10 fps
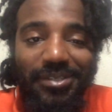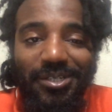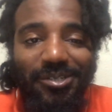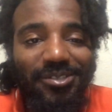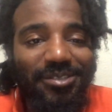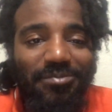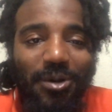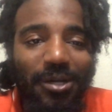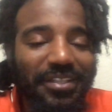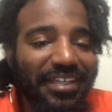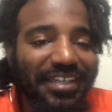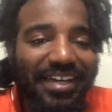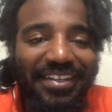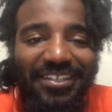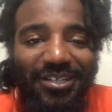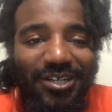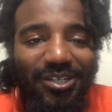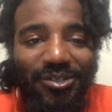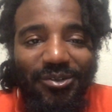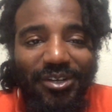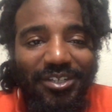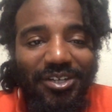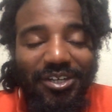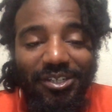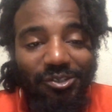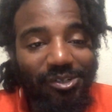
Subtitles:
you know, smart, they got it all going on.